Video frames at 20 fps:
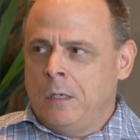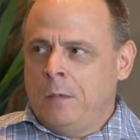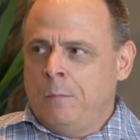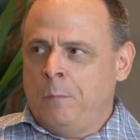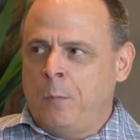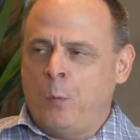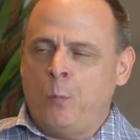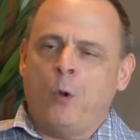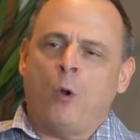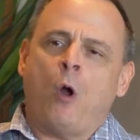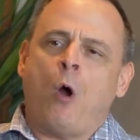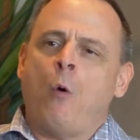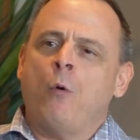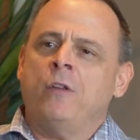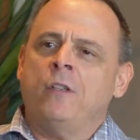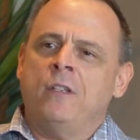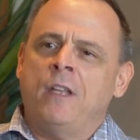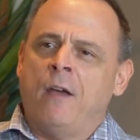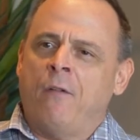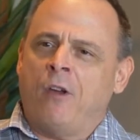but we're
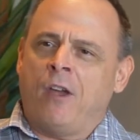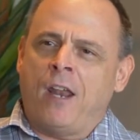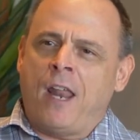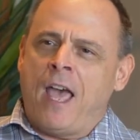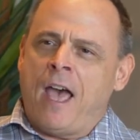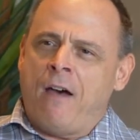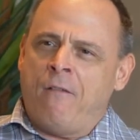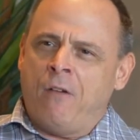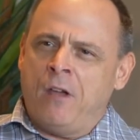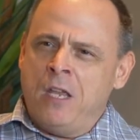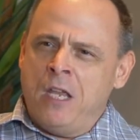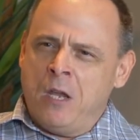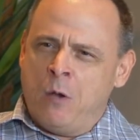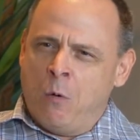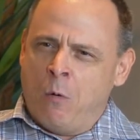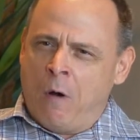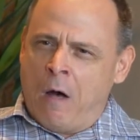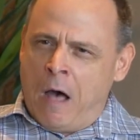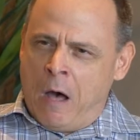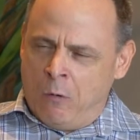always never going to have
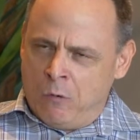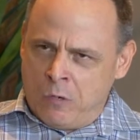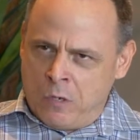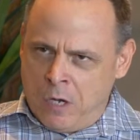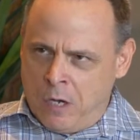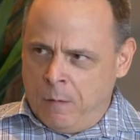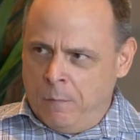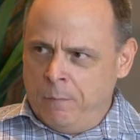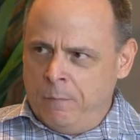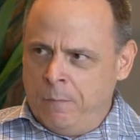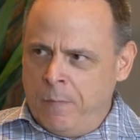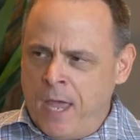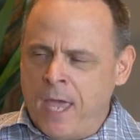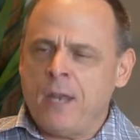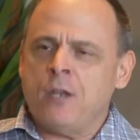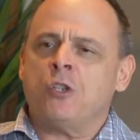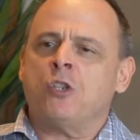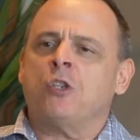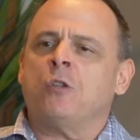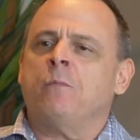equal outcome. And
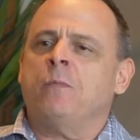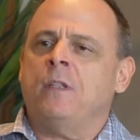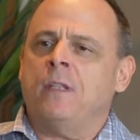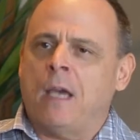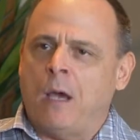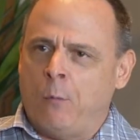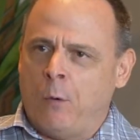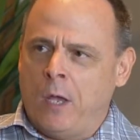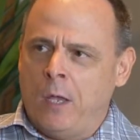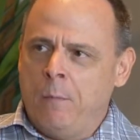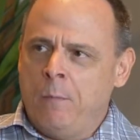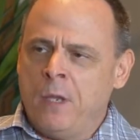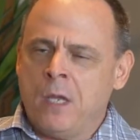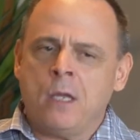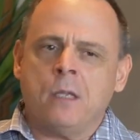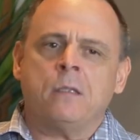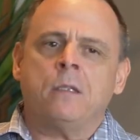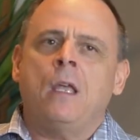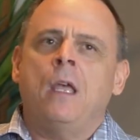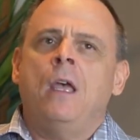it should be that way
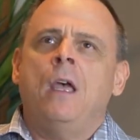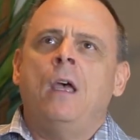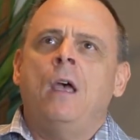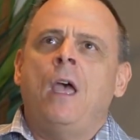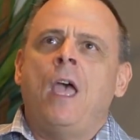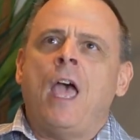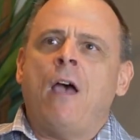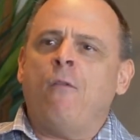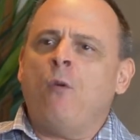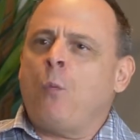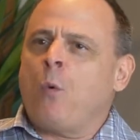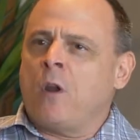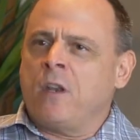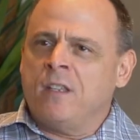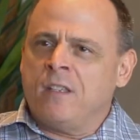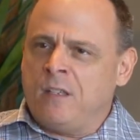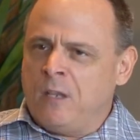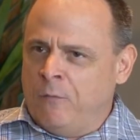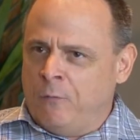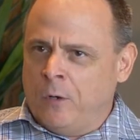because everyone
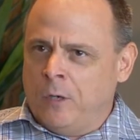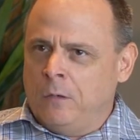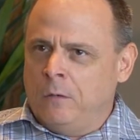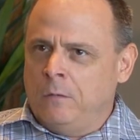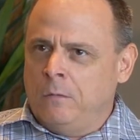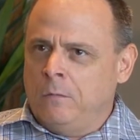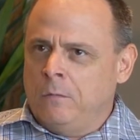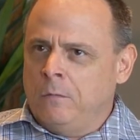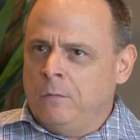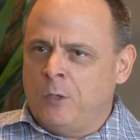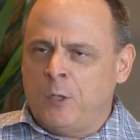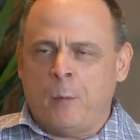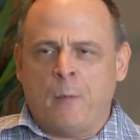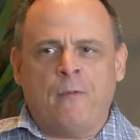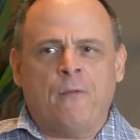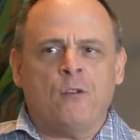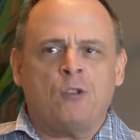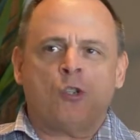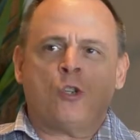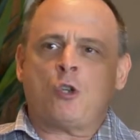is different. Some
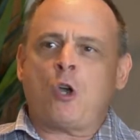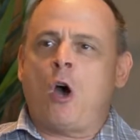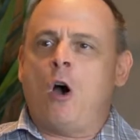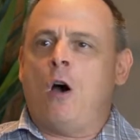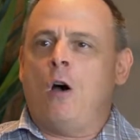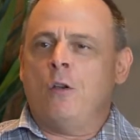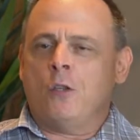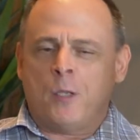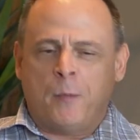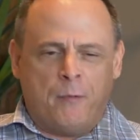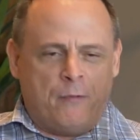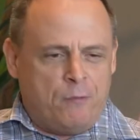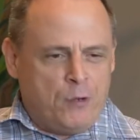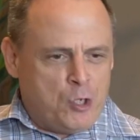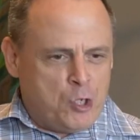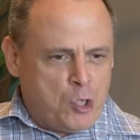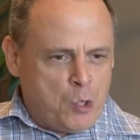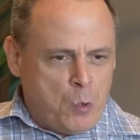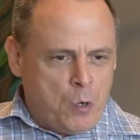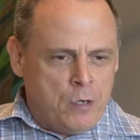of us are tall, some of us
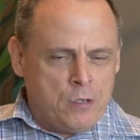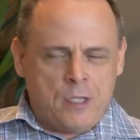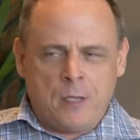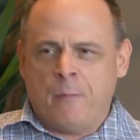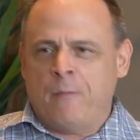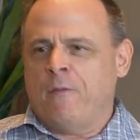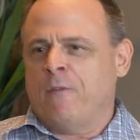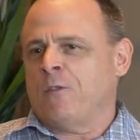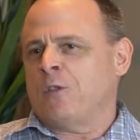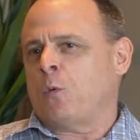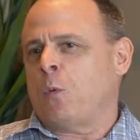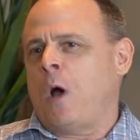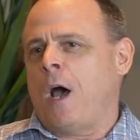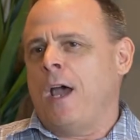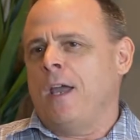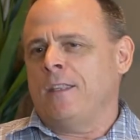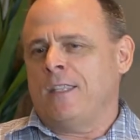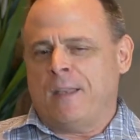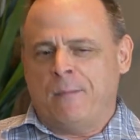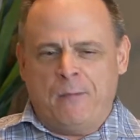short, some of us
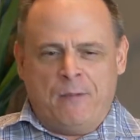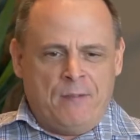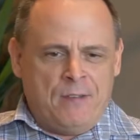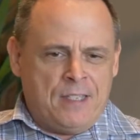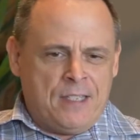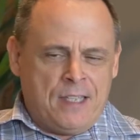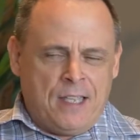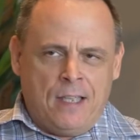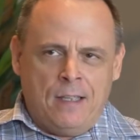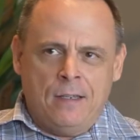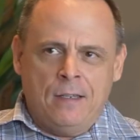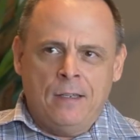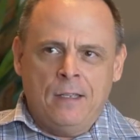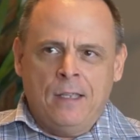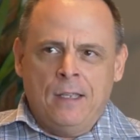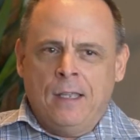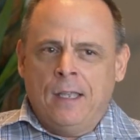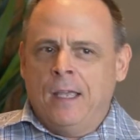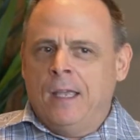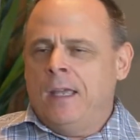wide, some of us thin.
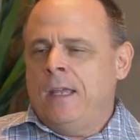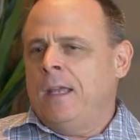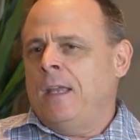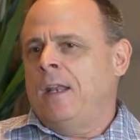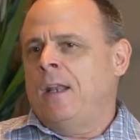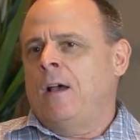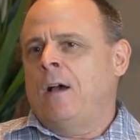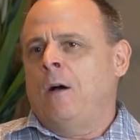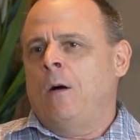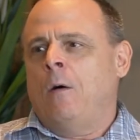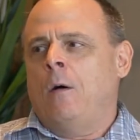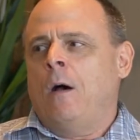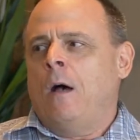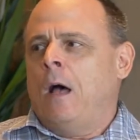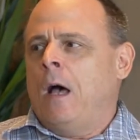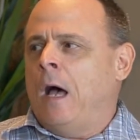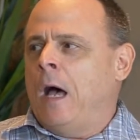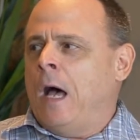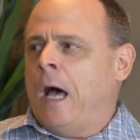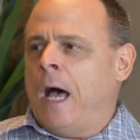You know,
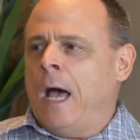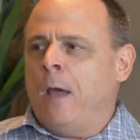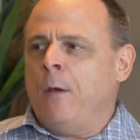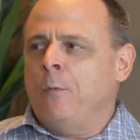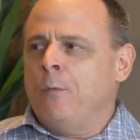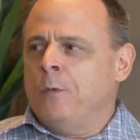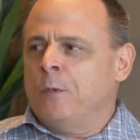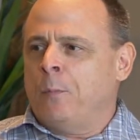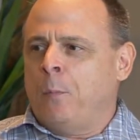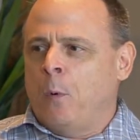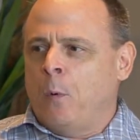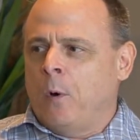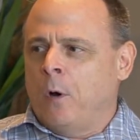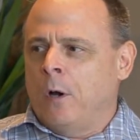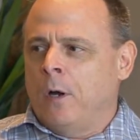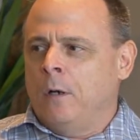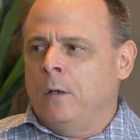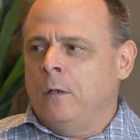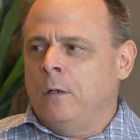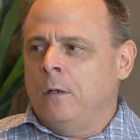I was
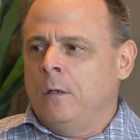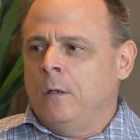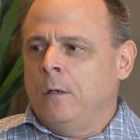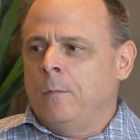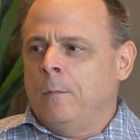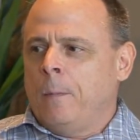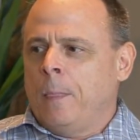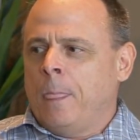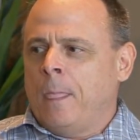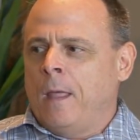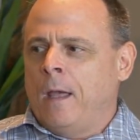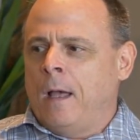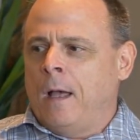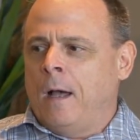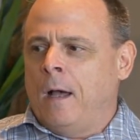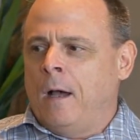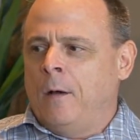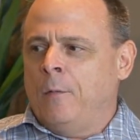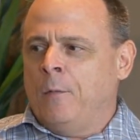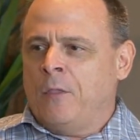born
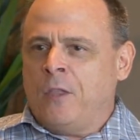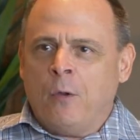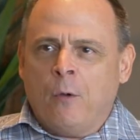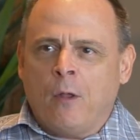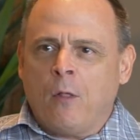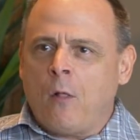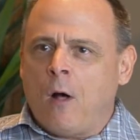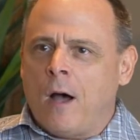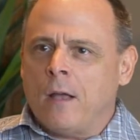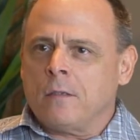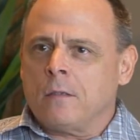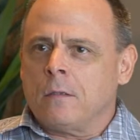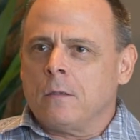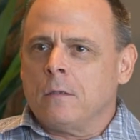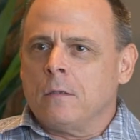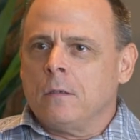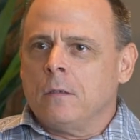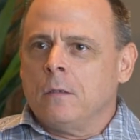with hearing loss,